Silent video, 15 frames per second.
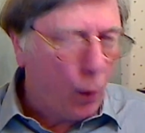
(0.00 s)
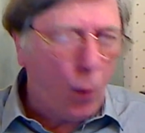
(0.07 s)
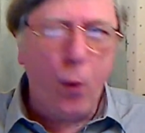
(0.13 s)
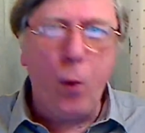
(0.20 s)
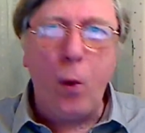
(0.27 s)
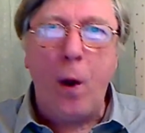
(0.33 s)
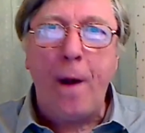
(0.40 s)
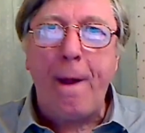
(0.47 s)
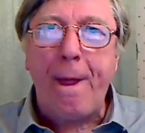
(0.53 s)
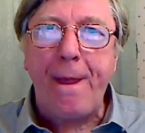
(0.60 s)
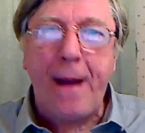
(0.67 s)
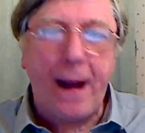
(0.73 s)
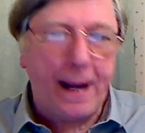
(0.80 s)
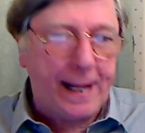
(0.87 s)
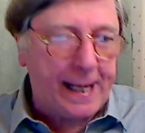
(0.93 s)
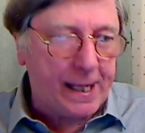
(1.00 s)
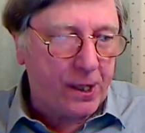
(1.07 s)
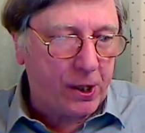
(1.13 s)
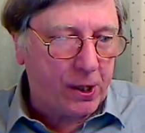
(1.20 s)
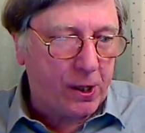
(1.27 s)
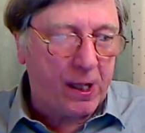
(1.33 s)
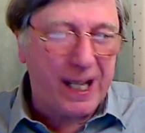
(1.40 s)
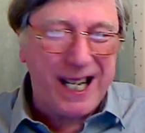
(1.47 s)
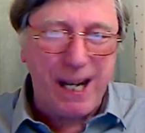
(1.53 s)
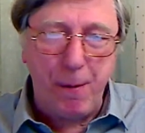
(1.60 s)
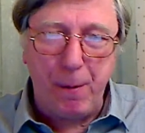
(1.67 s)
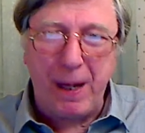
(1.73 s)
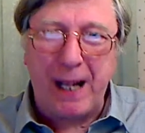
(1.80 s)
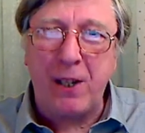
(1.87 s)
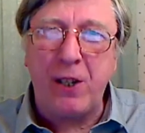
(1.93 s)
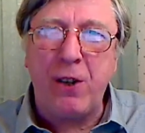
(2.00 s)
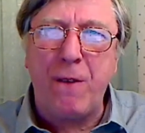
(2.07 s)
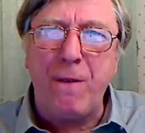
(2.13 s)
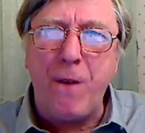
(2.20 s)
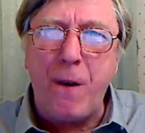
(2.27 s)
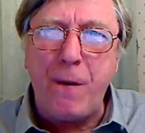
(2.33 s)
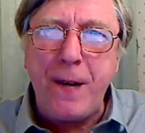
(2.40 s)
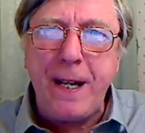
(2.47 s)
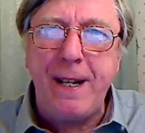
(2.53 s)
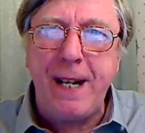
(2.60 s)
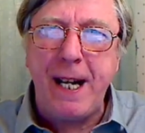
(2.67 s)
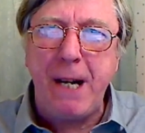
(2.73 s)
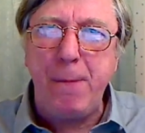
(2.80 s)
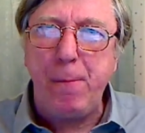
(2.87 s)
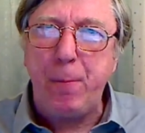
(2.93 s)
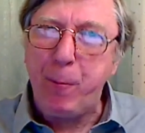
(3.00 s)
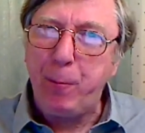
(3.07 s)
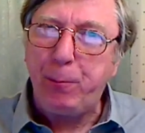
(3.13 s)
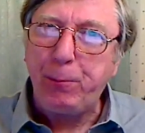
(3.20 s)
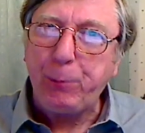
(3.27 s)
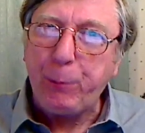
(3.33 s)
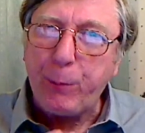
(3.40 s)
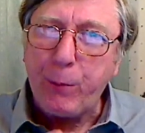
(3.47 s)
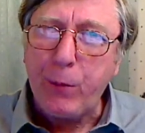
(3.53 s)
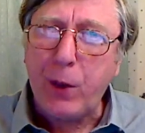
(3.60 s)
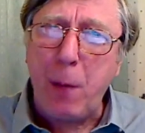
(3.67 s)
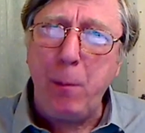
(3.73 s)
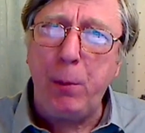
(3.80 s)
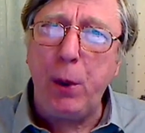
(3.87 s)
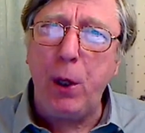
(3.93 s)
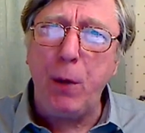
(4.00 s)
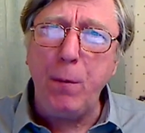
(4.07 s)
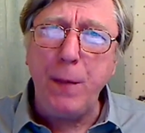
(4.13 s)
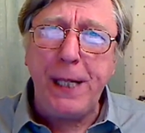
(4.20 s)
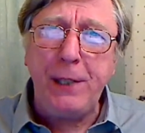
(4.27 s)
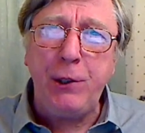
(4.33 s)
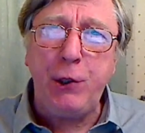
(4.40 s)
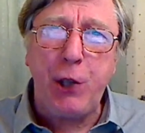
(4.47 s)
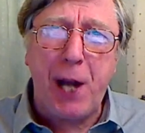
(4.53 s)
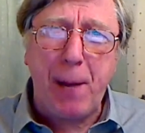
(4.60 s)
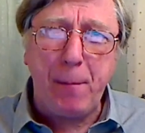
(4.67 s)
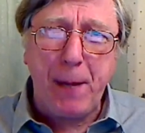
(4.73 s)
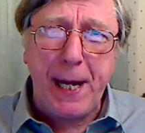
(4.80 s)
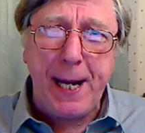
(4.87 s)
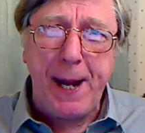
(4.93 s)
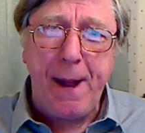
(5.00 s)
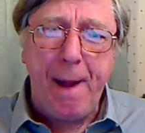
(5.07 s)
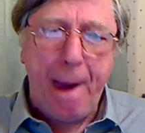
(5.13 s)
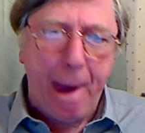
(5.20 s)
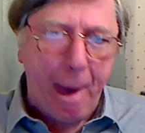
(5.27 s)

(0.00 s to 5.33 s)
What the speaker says: Ooh, that is deep. That is a very deep, plummy, jammy,